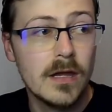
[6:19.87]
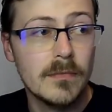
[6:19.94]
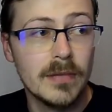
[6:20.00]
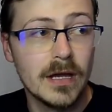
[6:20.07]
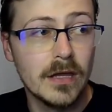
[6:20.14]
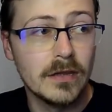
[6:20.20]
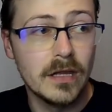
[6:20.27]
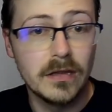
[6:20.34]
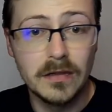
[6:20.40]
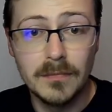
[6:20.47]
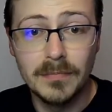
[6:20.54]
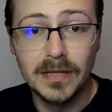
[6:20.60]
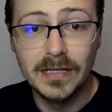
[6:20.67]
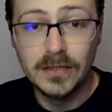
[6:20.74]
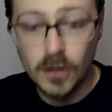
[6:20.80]
because they
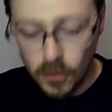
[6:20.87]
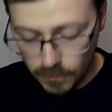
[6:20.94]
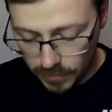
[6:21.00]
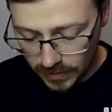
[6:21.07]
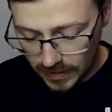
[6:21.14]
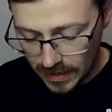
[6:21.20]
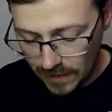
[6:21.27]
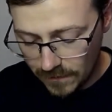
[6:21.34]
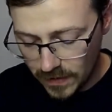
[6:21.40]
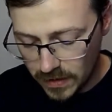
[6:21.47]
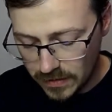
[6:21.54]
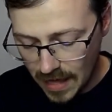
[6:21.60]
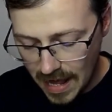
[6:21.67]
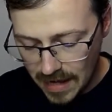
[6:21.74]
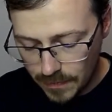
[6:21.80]
simply don't believe he
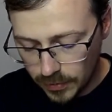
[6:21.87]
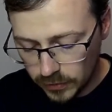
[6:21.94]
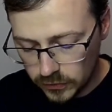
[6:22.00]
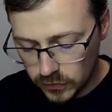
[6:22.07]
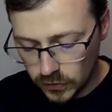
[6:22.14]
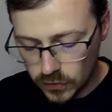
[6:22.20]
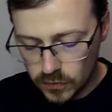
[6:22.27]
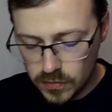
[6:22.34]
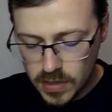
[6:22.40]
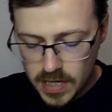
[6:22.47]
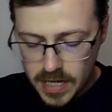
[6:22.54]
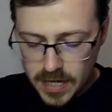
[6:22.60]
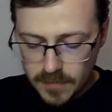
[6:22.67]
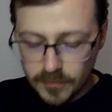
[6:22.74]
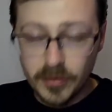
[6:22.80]
is able to
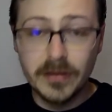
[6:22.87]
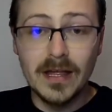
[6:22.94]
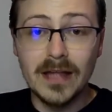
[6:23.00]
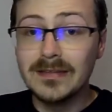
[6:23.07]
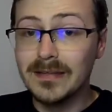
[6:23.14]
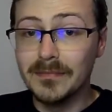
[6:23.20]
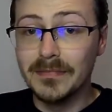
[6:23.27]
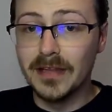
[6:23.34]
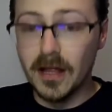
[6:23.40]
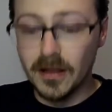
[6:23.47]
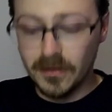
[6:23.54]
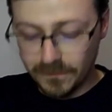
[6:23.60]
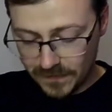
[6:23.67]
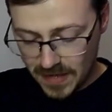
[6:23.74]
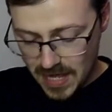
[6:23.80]
present
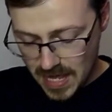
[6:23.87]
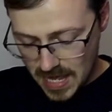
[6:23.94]
himself